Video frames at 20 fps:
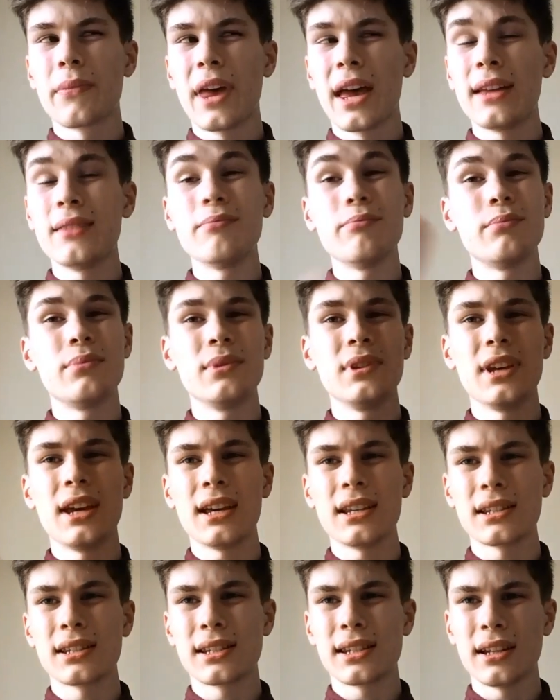and
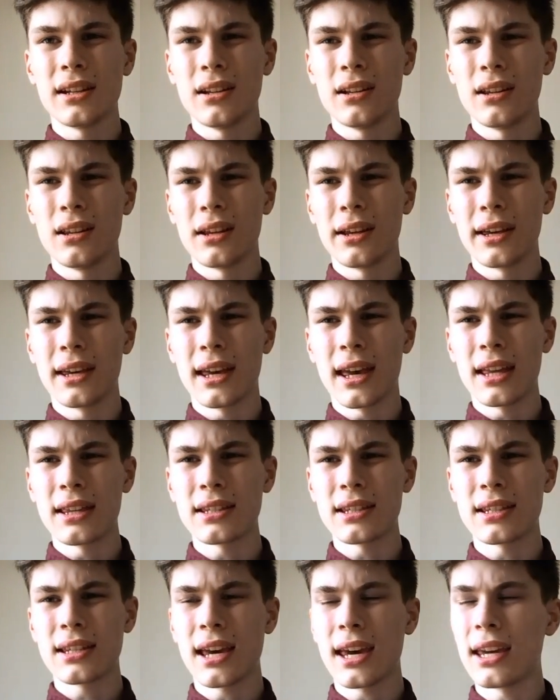yet still like
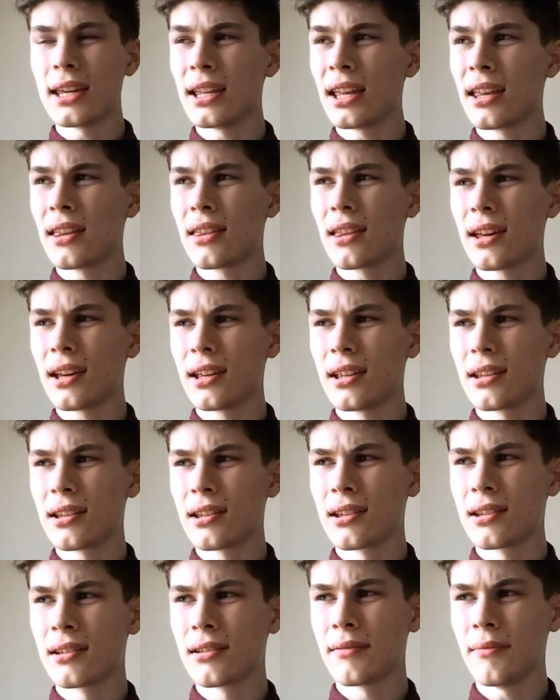entertaining, then
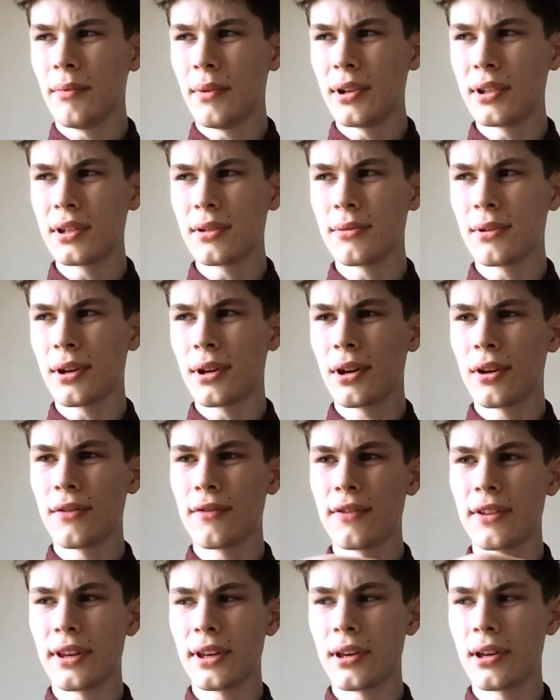I don't know,
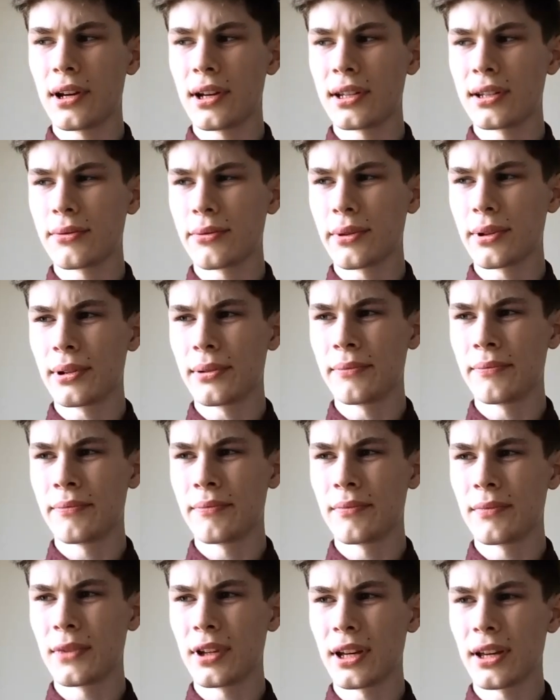hopefully you guys will
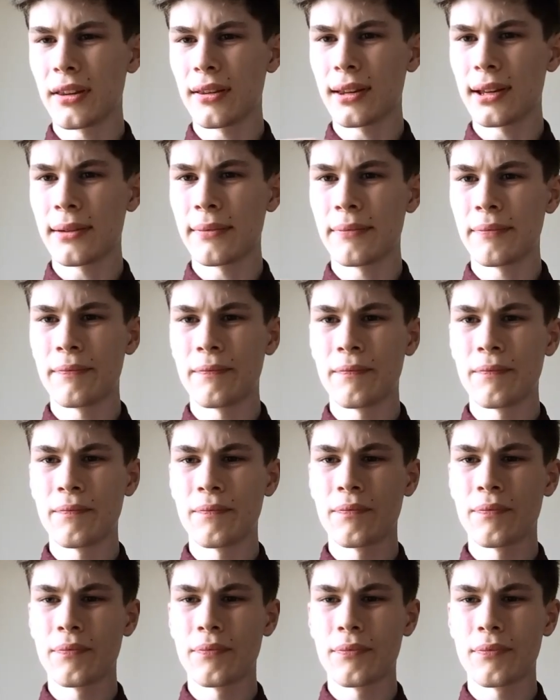like that,
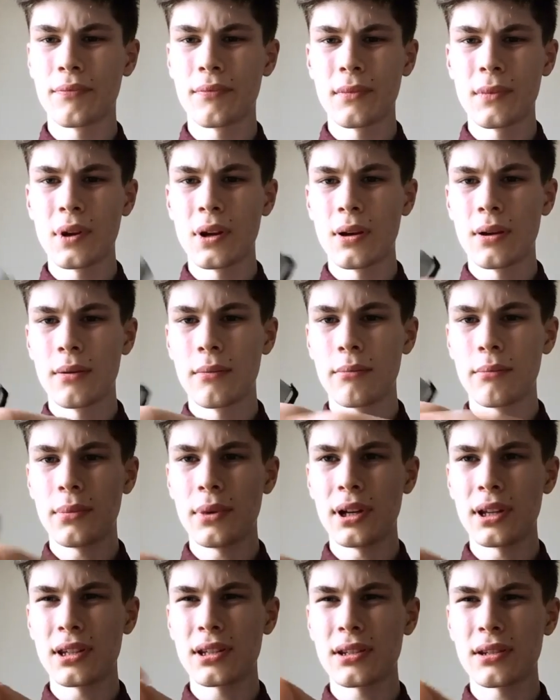
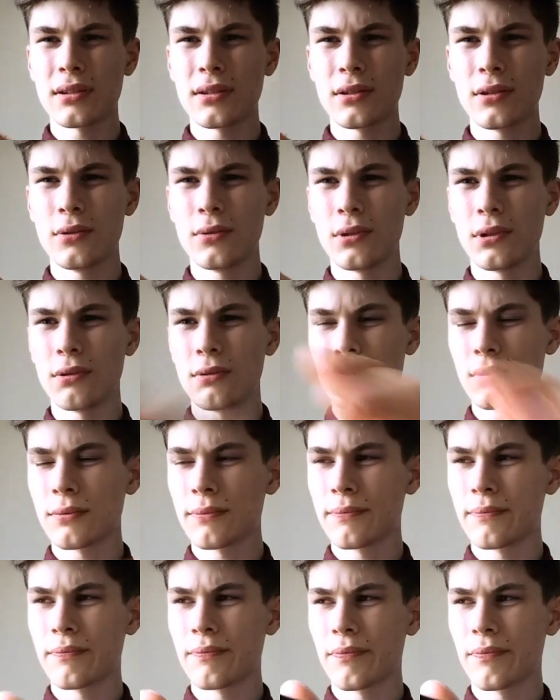but who knows.